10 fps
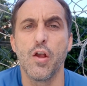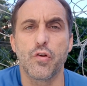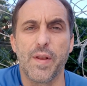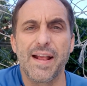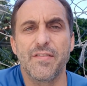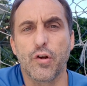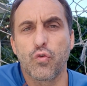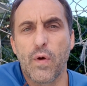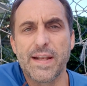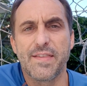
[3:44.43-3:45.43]
So that's the
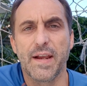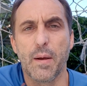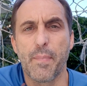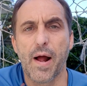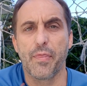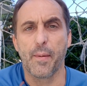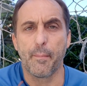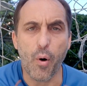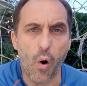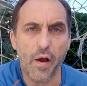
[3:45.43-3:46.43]
great thing about the
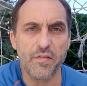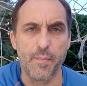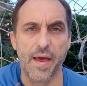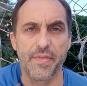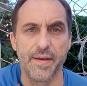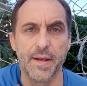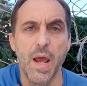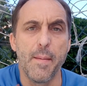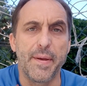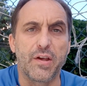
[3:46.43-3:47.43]
pause method,
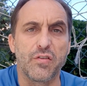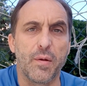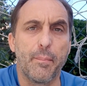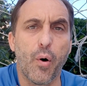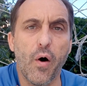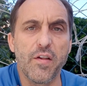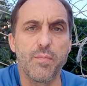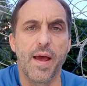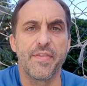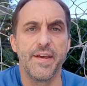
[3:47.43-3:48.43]
because the
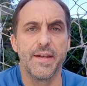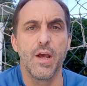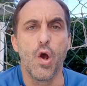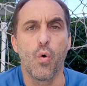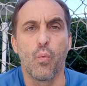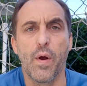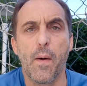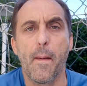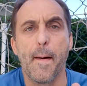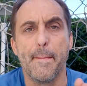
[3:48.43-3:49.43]
pause method
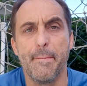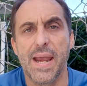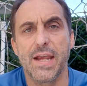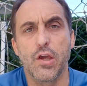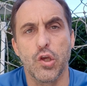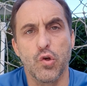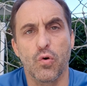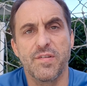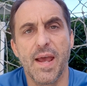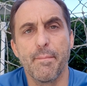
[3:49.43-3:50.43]
will make
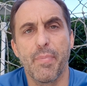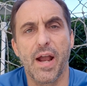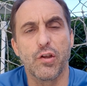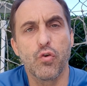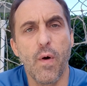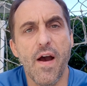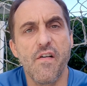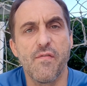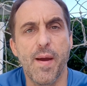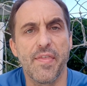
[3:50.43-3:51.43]
your
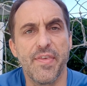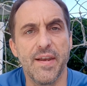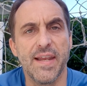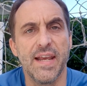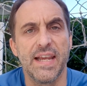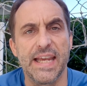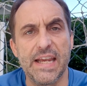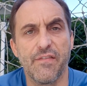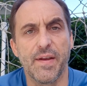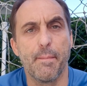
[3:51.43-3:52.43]
10x12 method
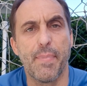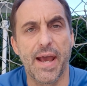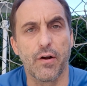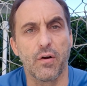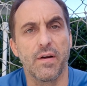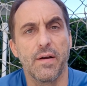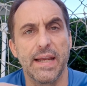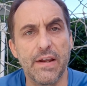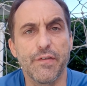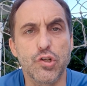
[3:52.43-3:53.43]
even better,
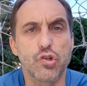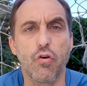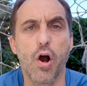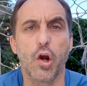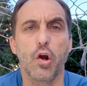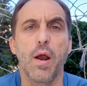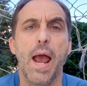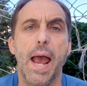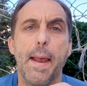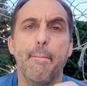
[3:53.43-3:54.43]
even stronger,
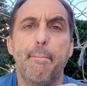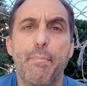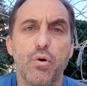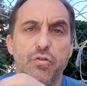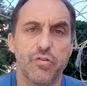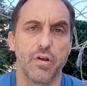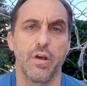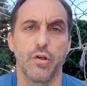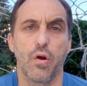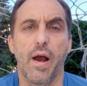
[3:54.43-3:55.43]
and boost
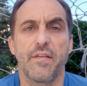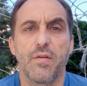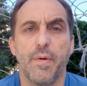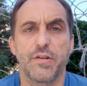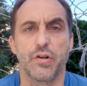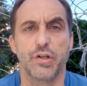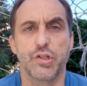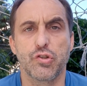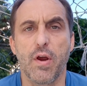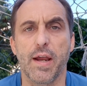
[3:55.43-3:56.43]
your isometric
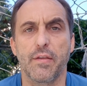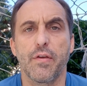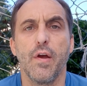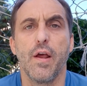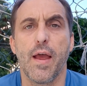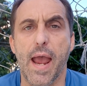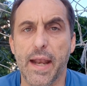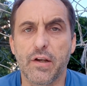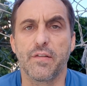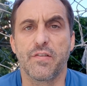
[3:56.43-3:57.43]
strength
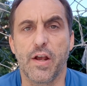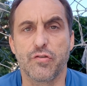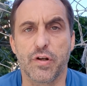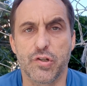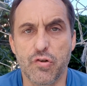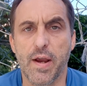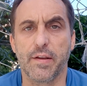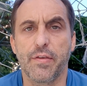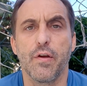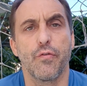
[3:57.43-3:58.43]
and concentric
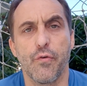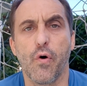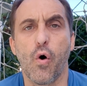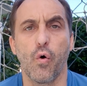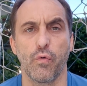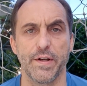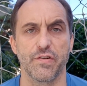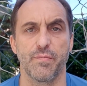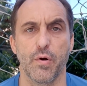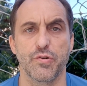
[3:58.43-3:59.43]
strength through the whole range
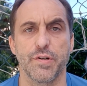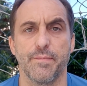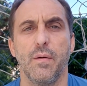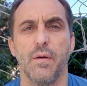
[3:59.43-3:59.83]
of motion.